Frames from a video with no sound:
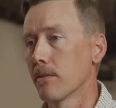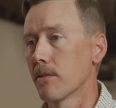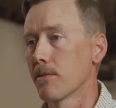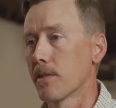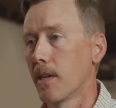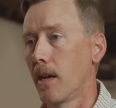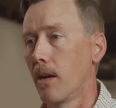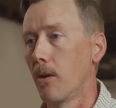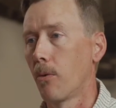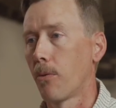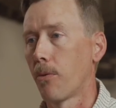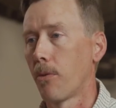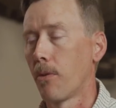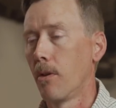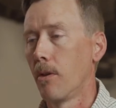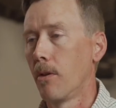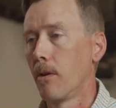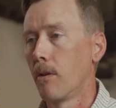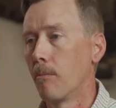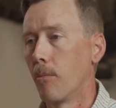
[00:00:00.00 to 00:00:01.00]
and south,
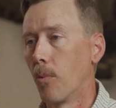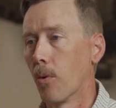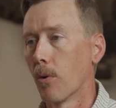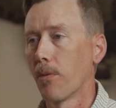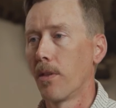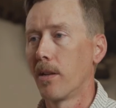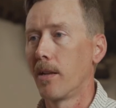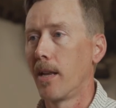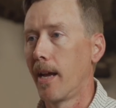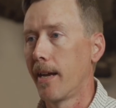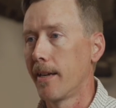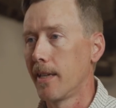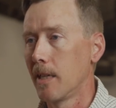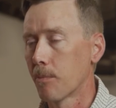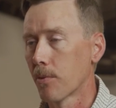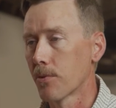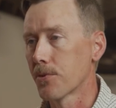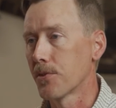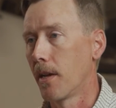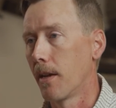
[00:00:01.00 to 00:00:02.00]
more than ninety
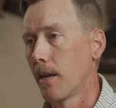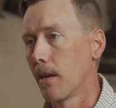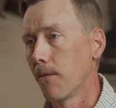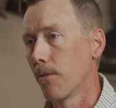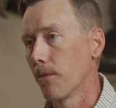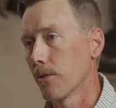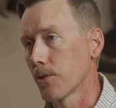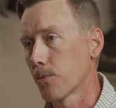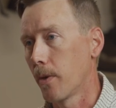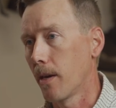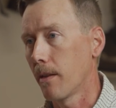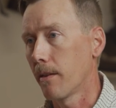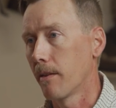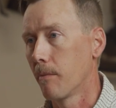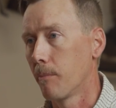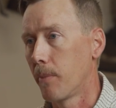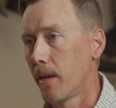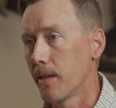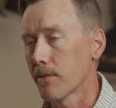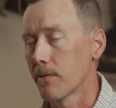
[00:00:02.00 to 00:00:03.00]
percent of those
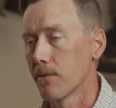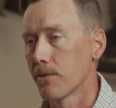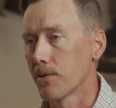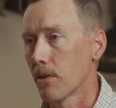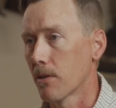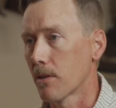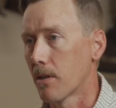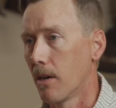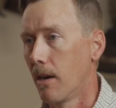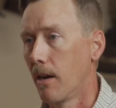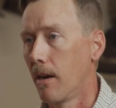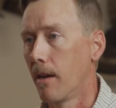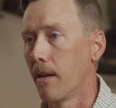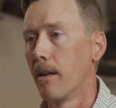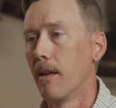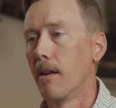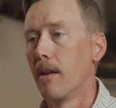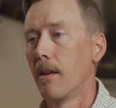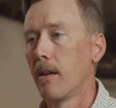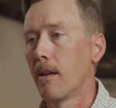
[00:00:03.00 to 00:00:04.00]
wetland basins are
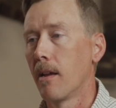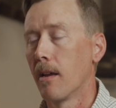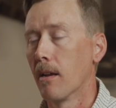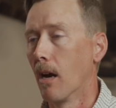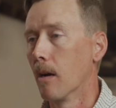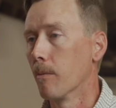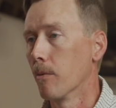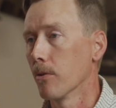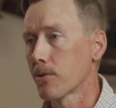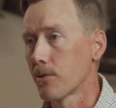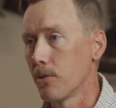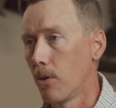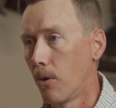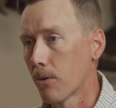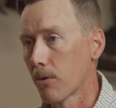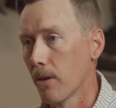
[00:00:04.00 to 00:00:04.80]
gone and almost no